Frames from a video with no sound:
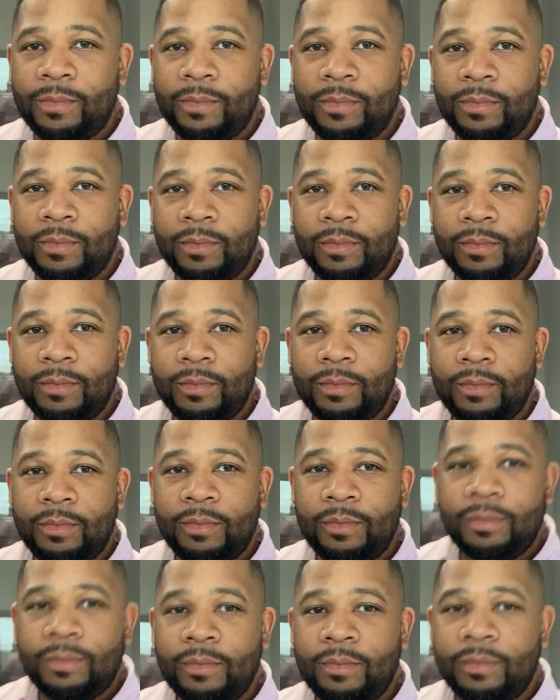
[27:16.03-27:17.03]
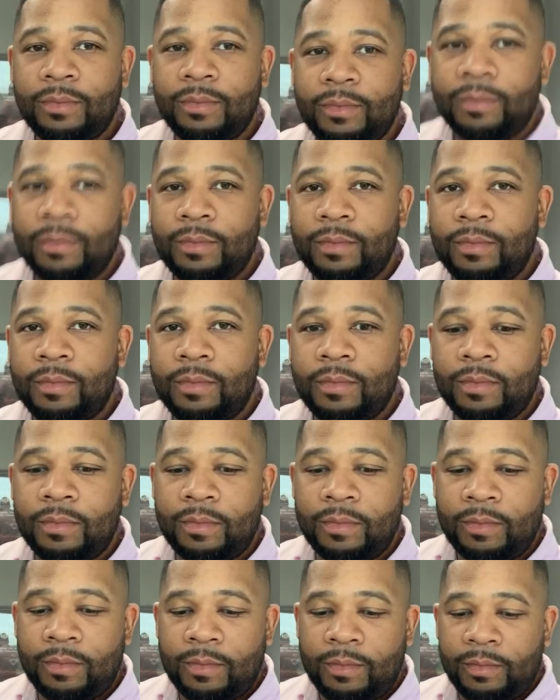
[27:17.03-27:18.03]
and December, December
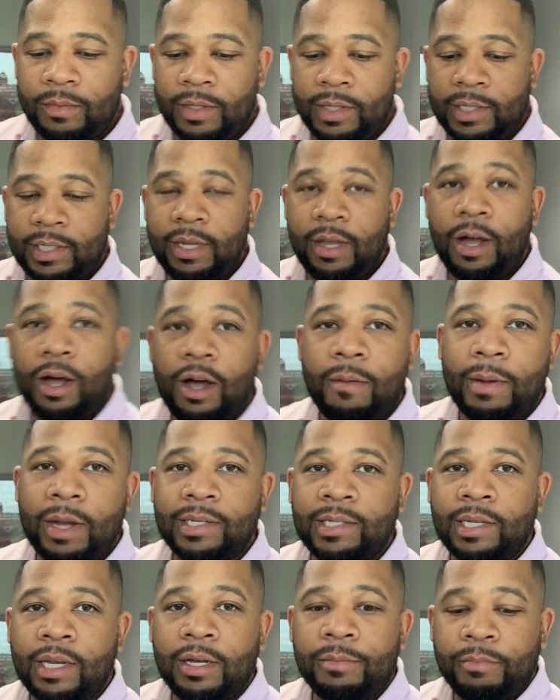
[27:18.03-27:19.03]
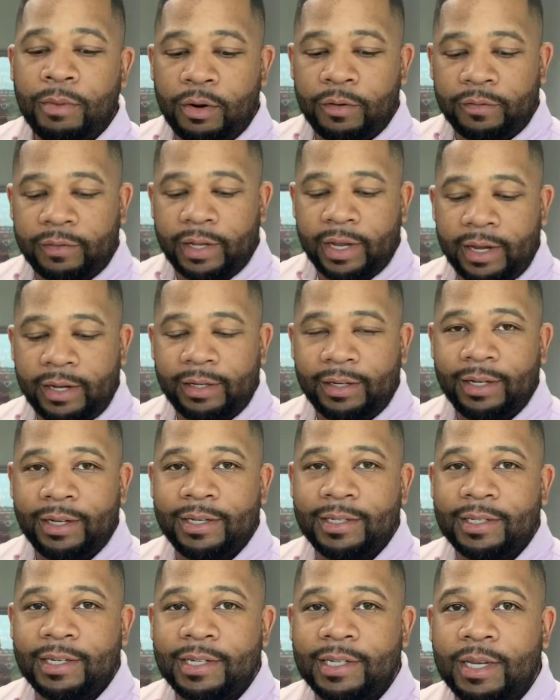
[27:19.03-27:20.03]
18th. This, oh, my son's birthday
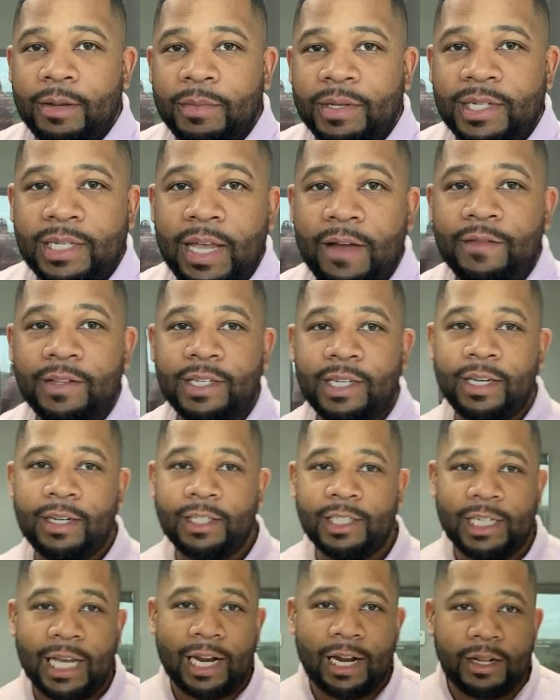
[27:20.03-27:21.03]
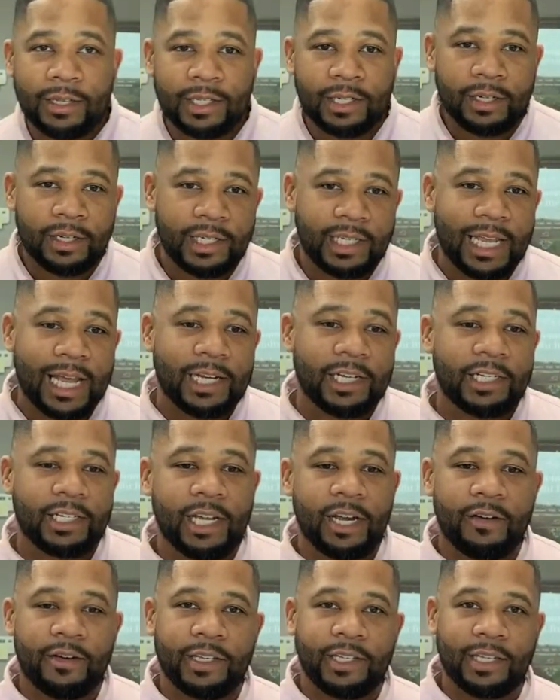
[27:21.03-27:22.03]
is December 17th. Shout out to the
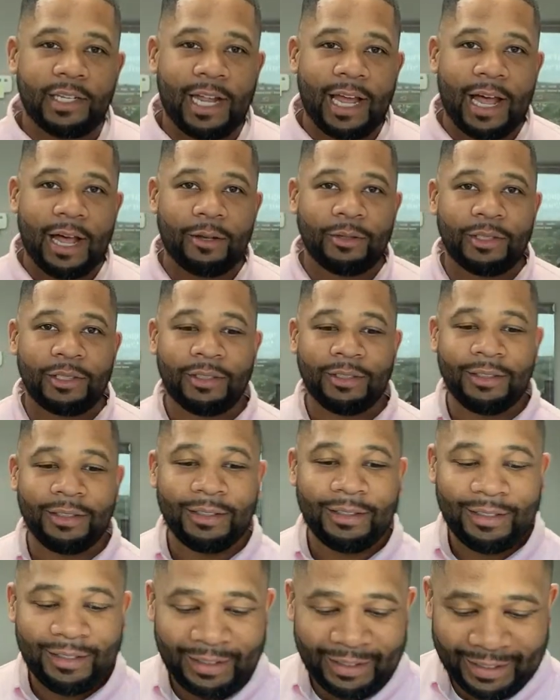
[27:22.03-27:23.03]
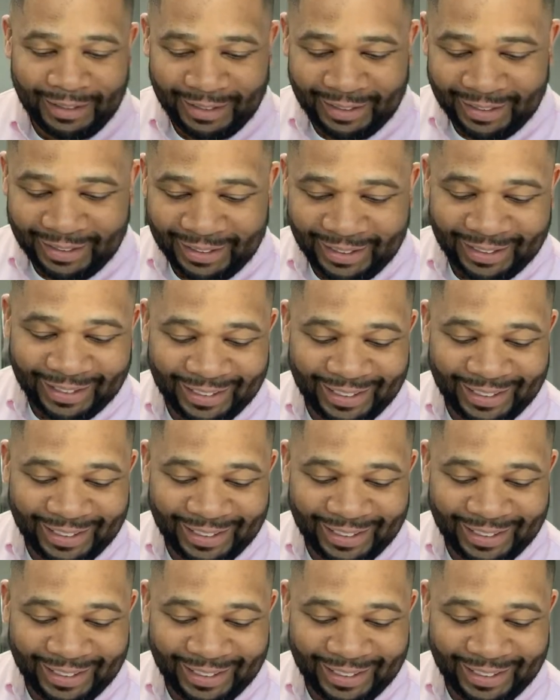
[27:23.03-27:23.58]
Sagittarius in the house. Yes.